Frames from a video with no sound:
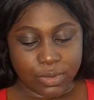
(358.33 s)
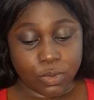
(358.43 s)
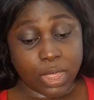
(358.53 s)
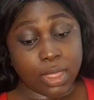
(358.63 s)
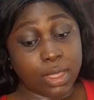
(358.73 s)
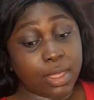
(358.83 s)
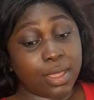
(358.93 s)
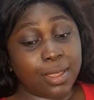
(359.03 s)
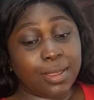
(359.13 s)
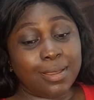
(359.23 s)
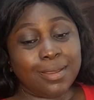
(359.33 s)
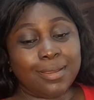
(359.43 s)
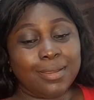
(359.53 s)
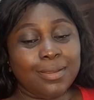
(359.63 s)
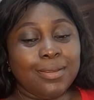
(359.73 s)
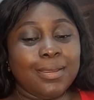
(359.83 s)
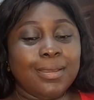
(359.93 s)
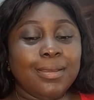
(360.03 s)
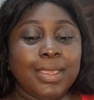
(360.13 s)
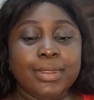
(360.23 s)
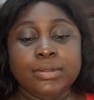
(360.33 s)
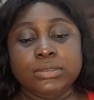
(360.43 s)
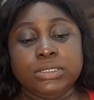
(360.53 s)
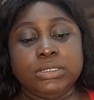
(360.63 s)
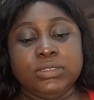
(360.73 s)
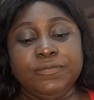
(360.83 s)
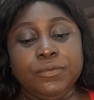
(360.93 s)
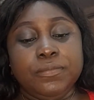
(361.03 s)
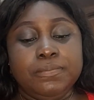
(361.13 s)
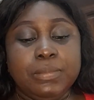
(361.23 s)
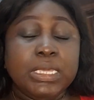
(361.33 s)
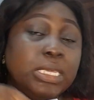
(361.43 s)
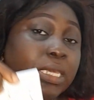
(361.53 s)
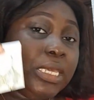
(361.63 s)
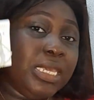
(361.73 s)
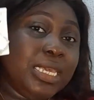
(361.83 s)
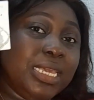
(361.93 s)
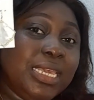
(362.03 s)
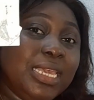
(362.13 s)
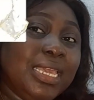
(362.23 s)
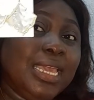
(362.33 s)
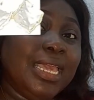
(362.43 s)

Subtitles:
Wow, I know this is for me.